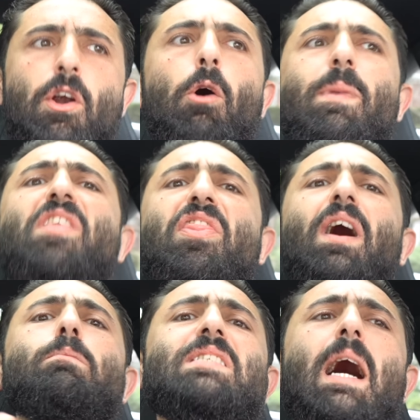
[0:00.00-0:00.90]
Throw me a
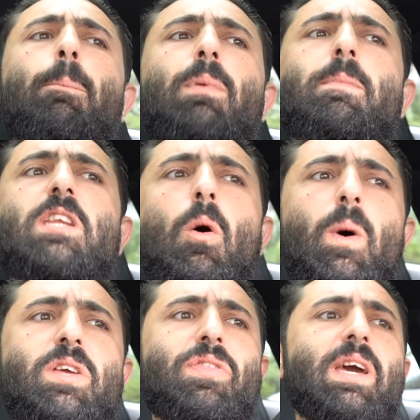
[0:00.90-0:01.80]
thumbs up. Let me know
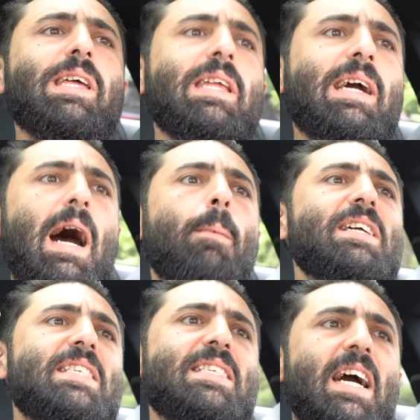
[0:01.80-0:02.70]
what you think in the
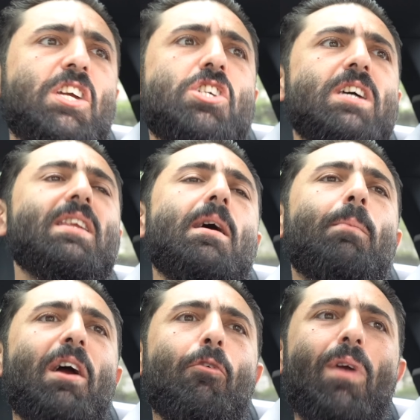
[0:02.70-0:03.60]
comments section.
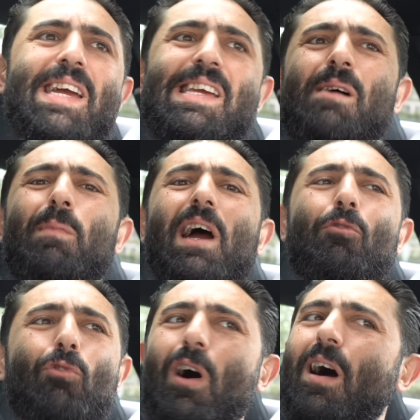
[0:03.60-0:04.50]
Am I right? Am I
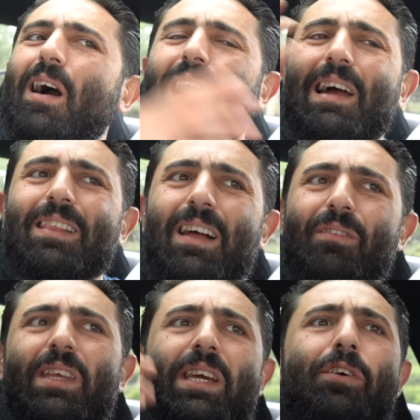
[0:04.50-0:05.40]
wrong? I'd
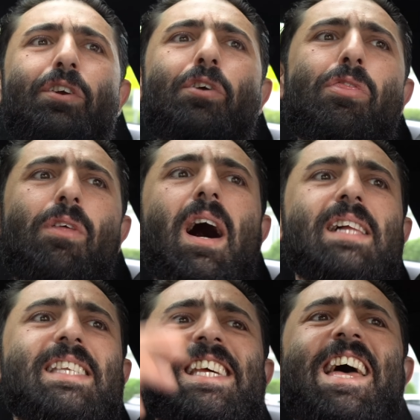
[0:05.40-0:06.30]
love to hear your
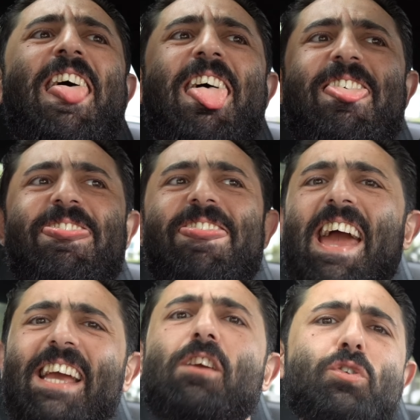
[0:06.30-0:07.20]
thoughts.
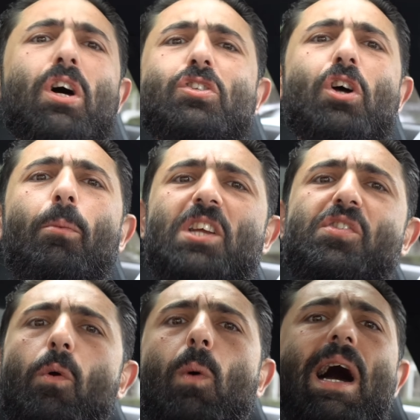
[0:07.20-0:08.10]
Thank you so
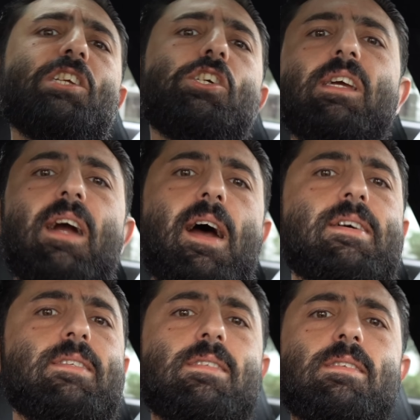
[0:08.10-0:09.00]
much for watching,
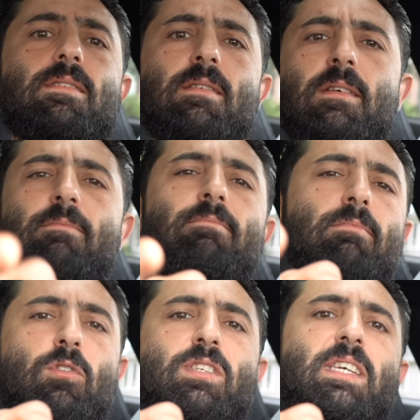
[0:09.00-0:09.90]
guys.
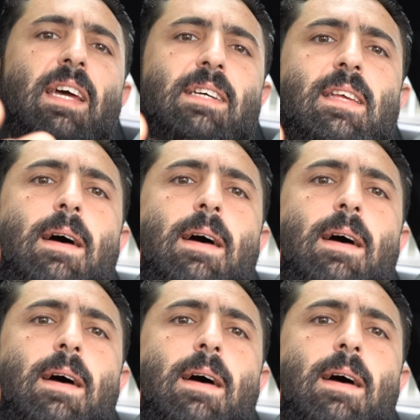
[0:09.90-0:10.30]
We'll see you next